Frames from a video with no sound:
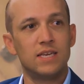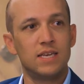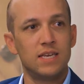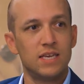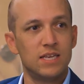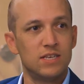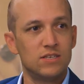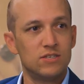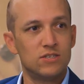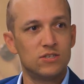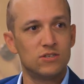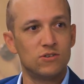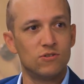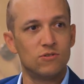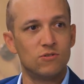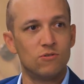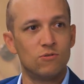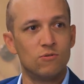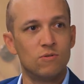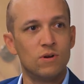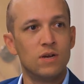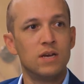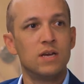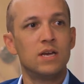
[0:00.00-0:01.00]

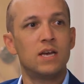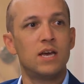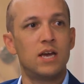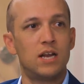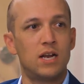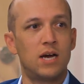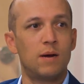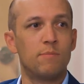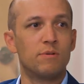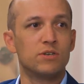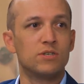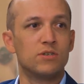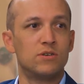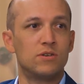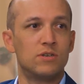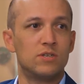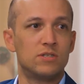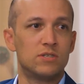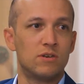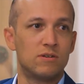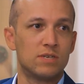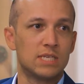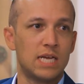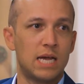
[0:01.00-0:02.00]
into an opportunity
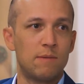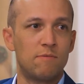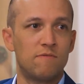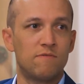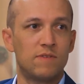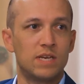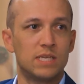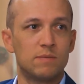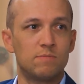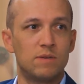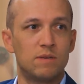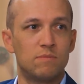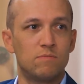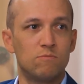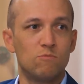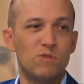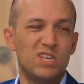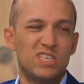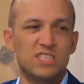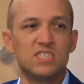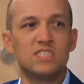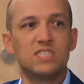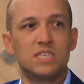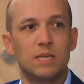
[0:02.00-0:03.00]
zone type investment,
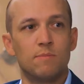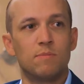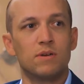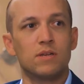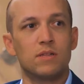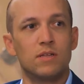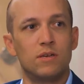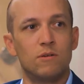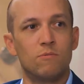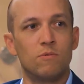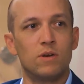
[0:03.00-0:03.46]
which is typically